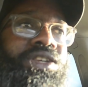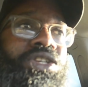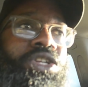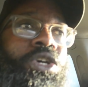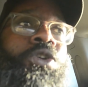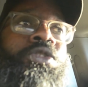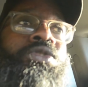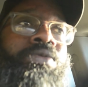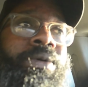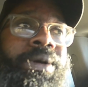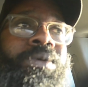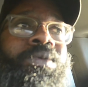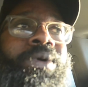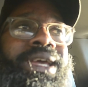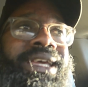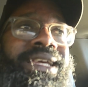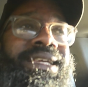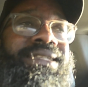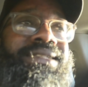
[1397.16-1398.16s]
2-3
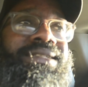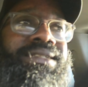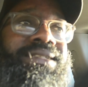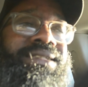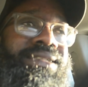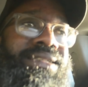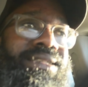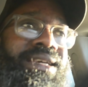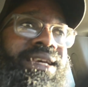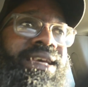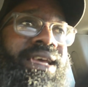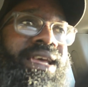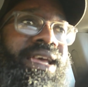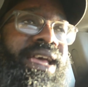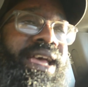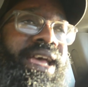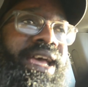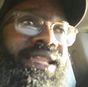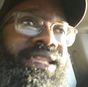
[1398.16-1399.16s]
weeks
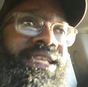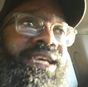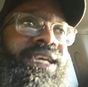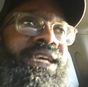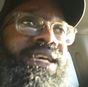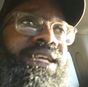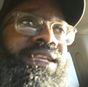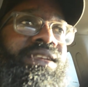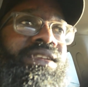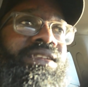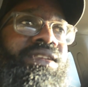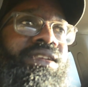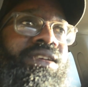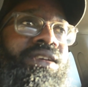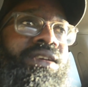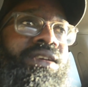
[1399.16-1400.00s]
and then